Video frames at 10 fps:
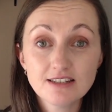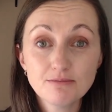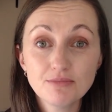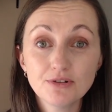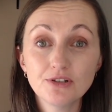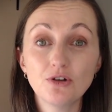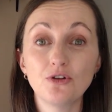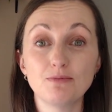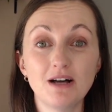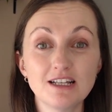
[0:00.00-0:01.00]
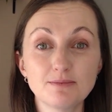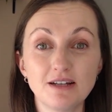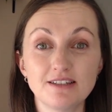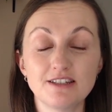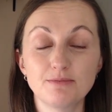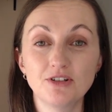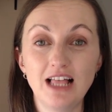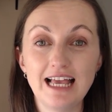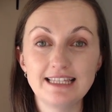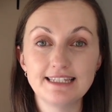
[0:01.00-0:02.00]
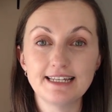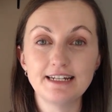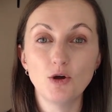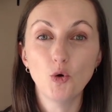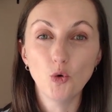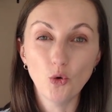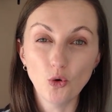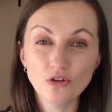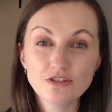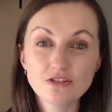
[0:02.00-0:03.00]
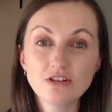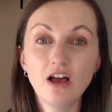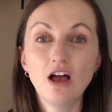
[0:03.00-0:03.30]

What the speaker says: simple or the past participle ends in ought,